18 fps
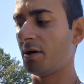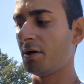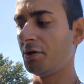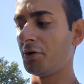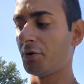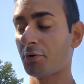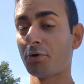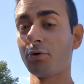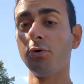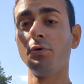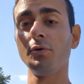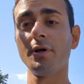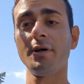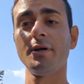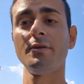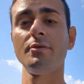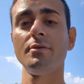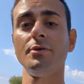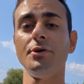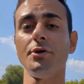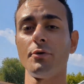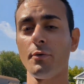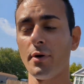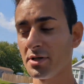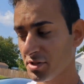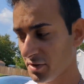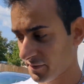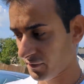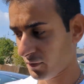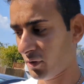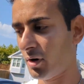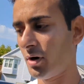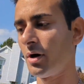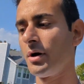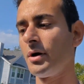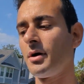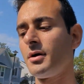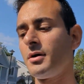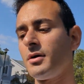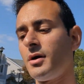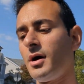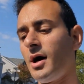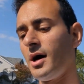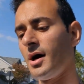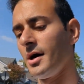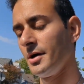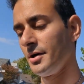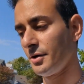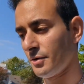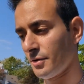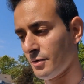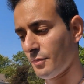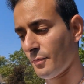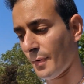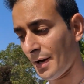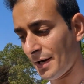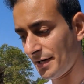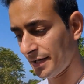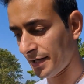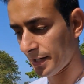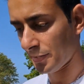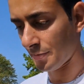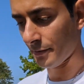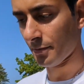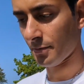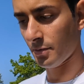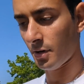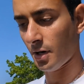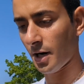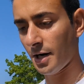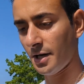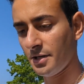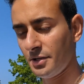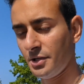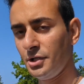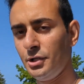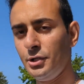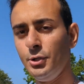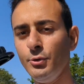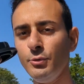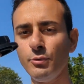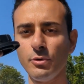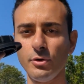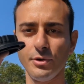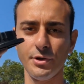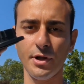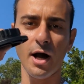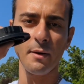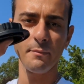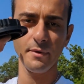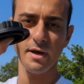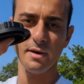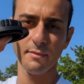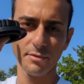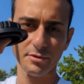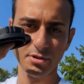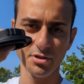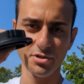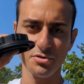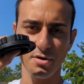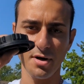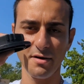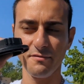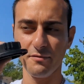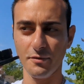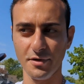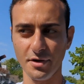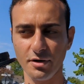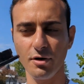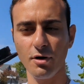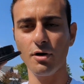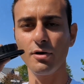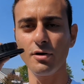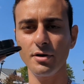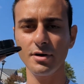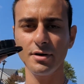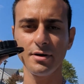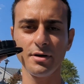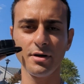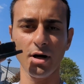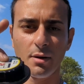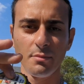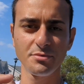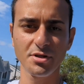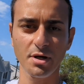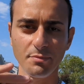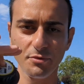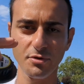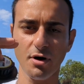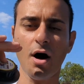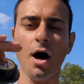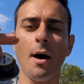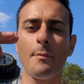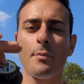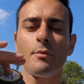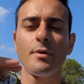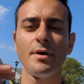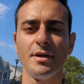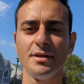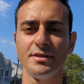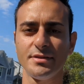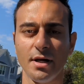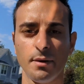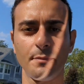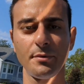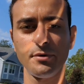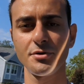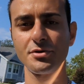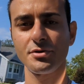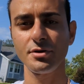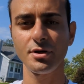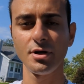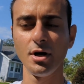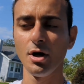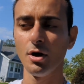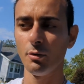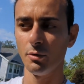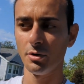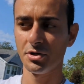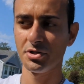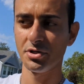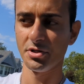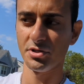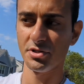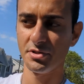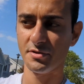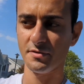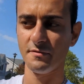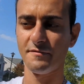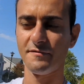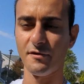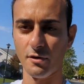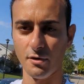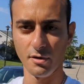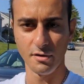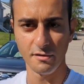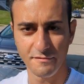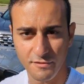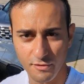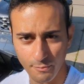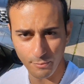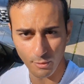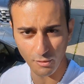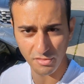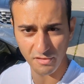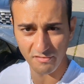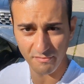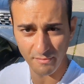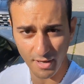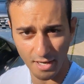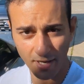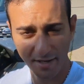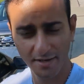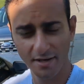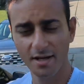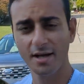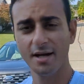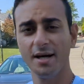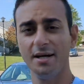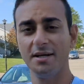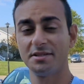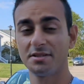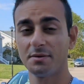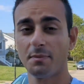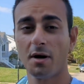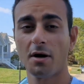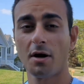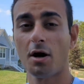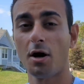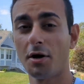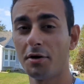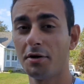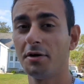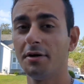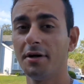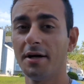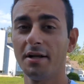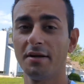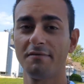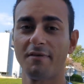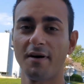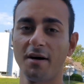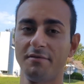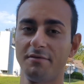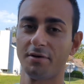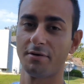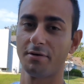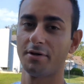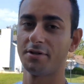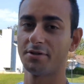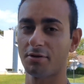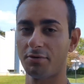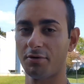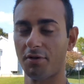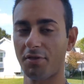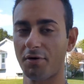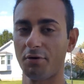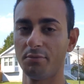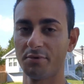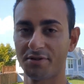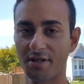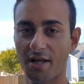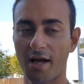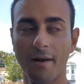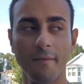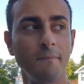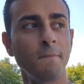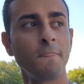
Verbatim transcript: your coolant, your reservoir, uh, your radiator. All right, you will not be able to drive when the car comes up to operating temperature, which is for for both of mine it's about 185 degrees on the thermostat.